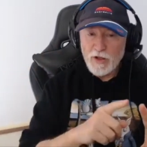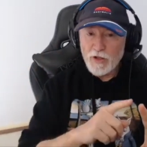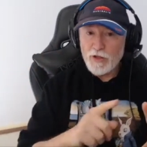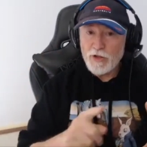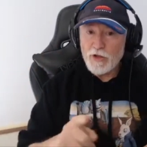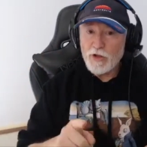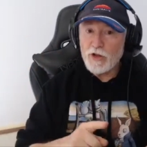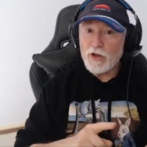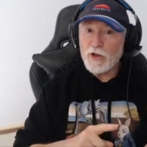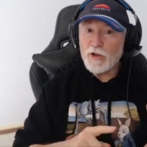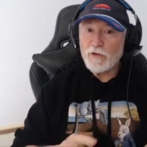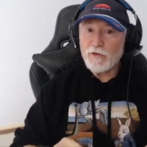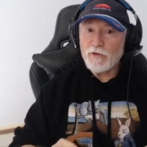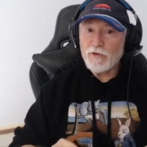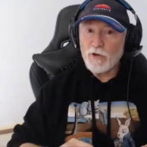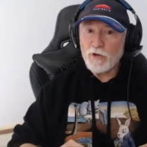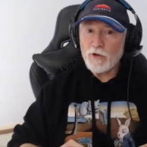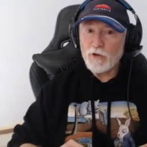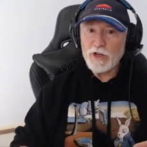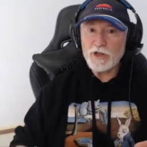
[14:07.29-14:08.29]
30 or
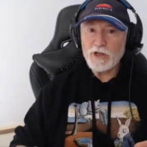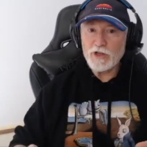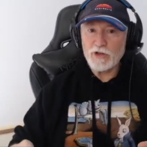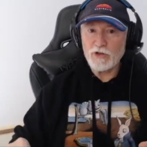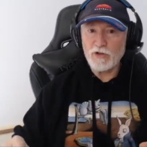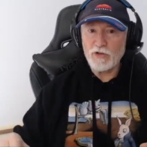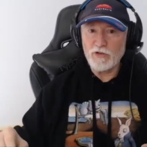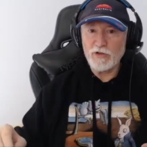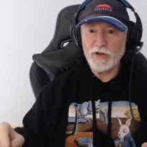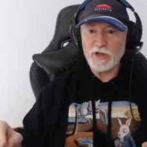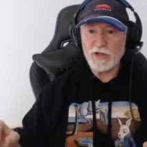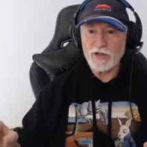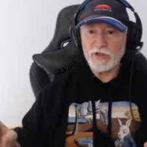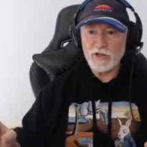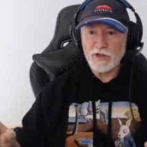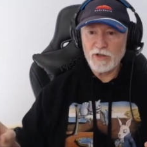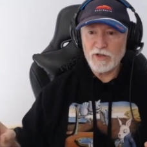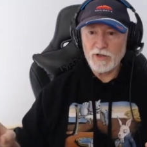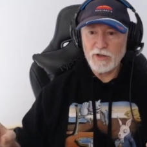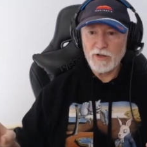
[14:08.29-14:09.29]
40
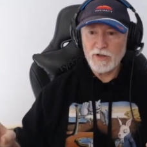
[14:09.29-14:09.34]
stories